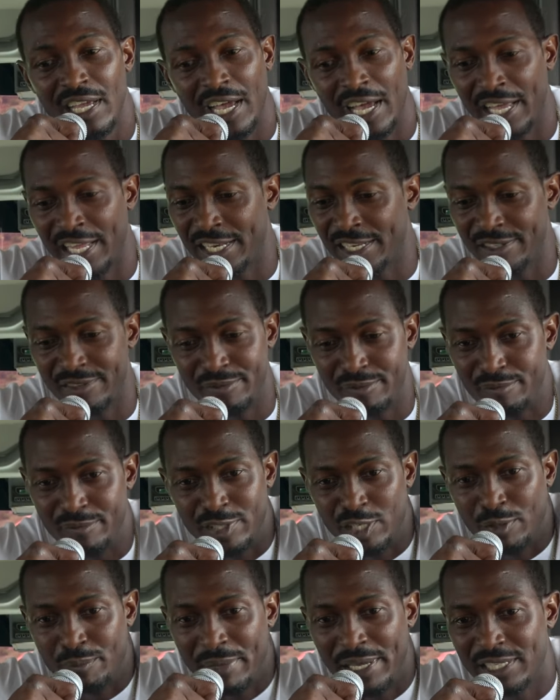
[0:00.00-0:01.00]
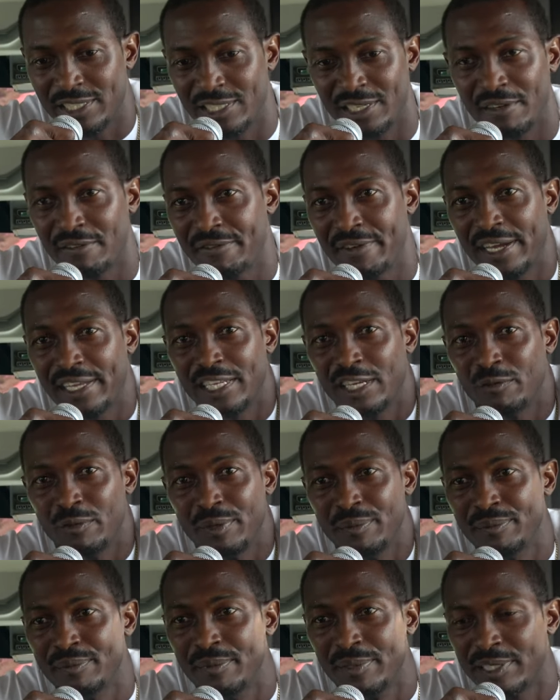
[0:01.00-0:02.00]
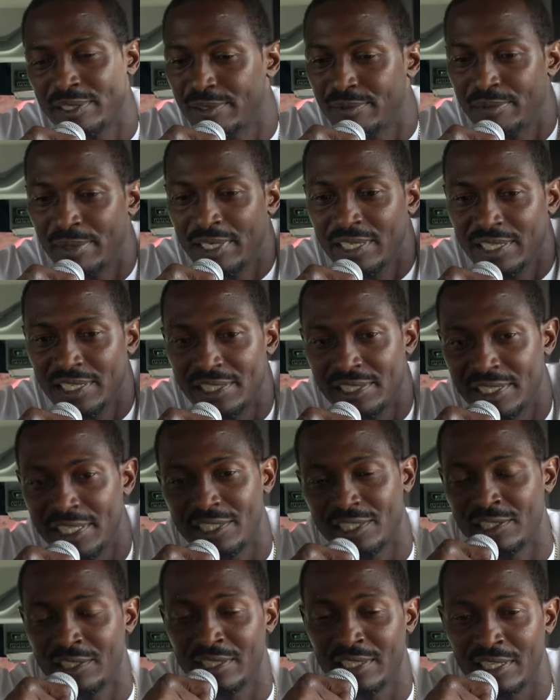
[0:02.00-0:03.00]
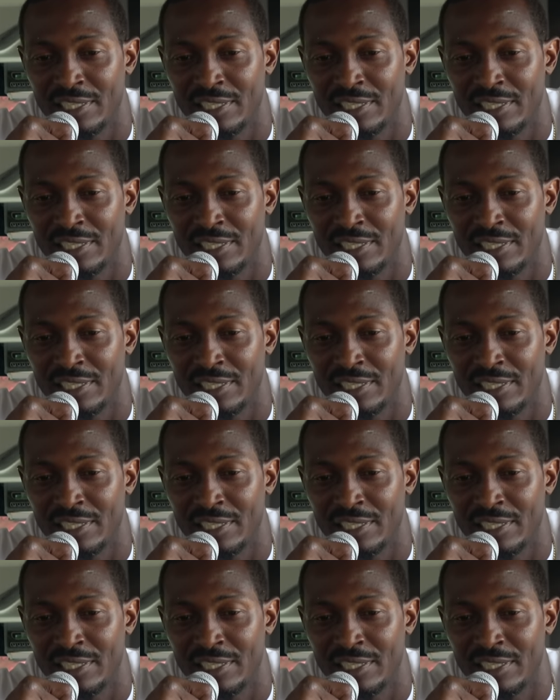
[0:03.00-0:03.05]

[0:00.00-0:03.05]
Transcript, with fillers: And you know, based on the fact that we've it's been consistent,